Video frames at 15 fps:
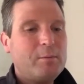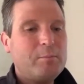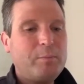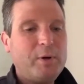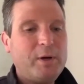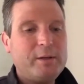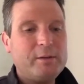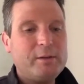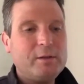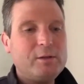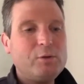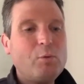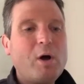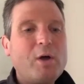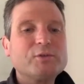But
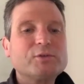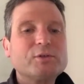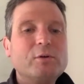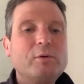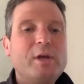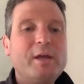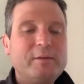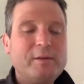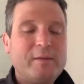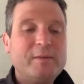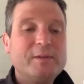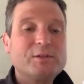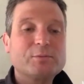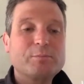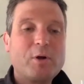you also, and
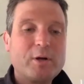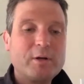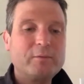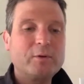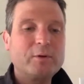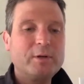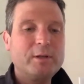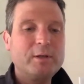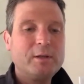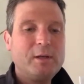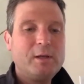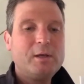this is part of learning,